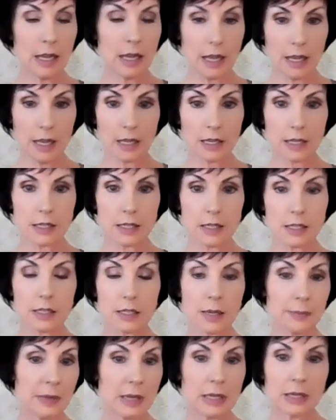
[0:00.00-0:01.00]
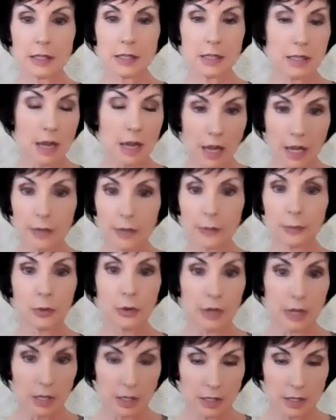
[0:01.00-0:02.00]
as something that's not
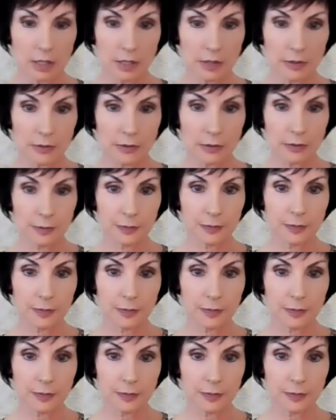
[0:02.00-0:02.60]
productive.